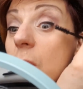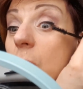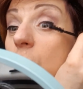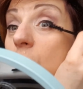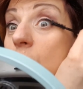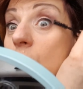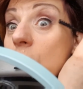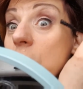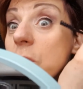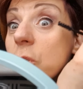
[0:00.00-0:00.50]

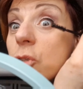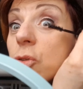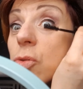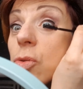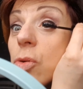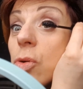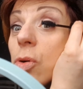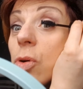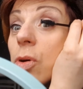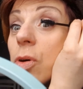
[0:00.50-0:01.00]
Always
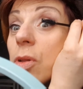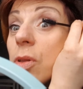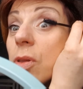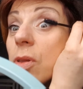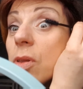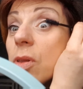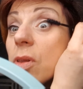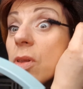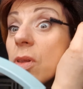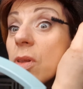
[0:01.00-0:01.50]
draw
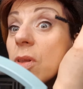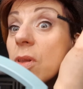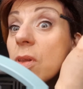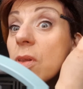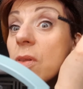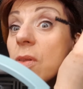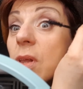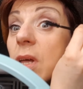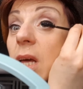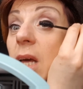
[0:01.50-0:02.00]

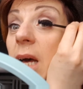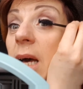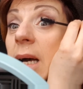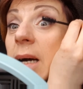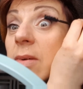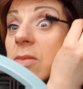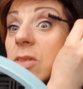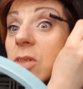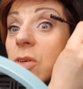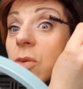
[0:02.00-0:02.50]
the
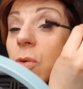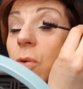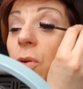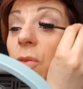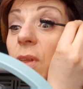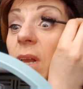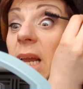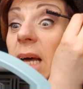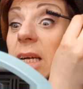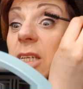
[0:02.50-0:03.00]
outer corner of
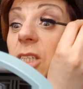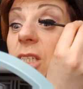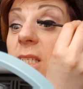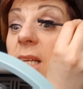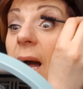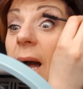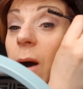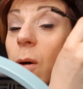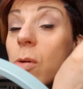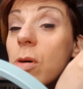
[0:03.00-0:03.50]
the lashes
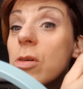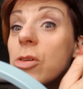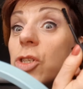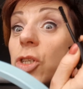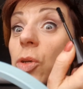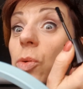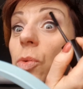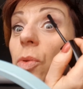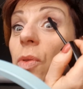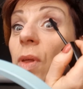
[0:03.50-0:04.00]
out, because
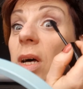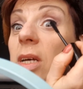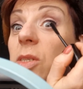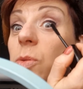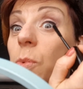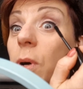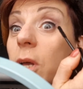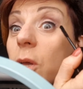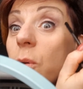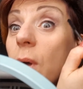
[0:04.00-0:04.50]

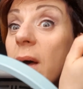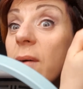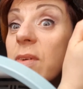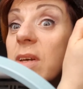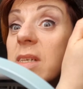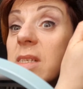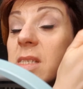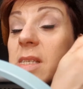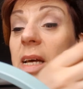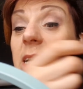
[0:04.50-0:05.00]
that's where you have
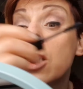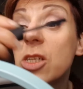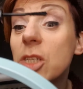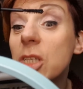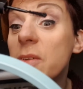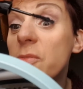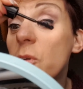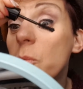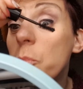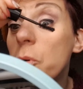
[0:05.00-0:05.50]
extension.
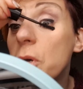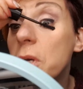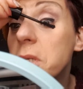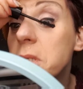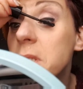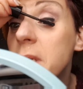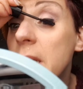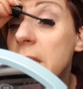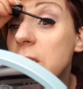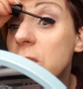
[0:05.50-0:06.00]
If you put
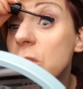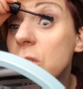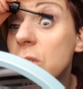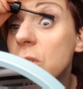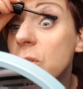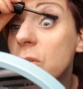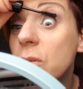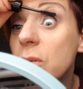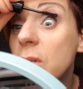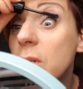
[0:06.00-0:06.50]
extensions
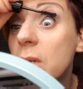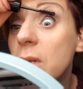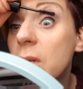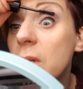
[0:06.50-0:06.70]
on,